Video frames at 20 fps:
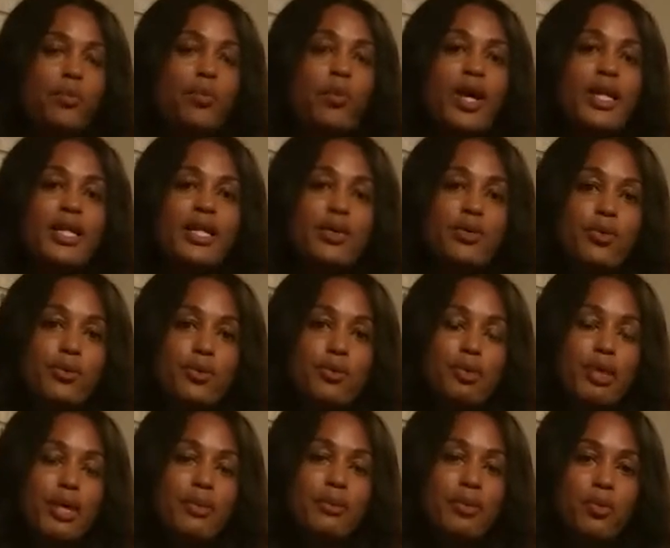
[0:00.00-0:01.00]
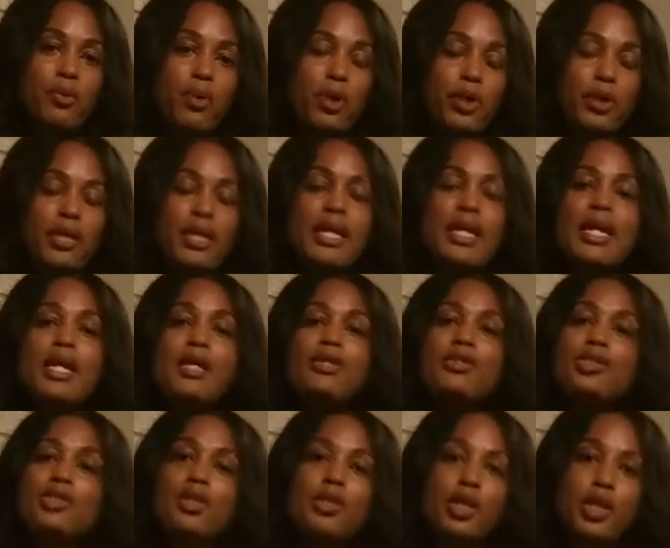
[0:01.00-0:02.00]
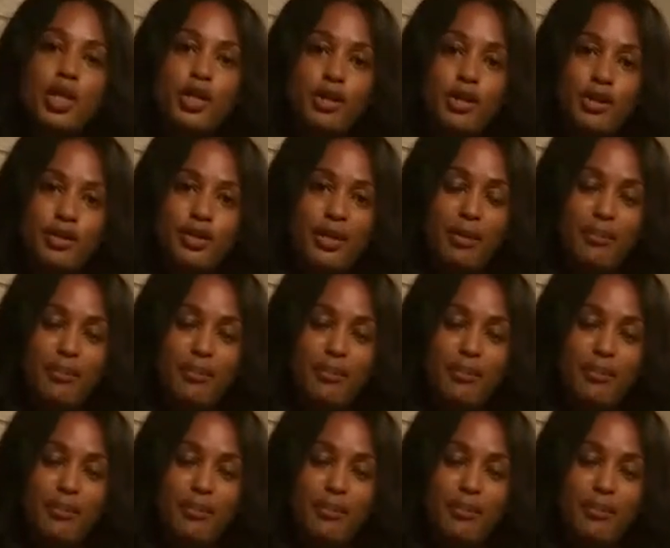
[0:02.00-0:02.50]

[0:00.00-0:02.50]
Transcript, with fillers: right here where the people were, eager to learn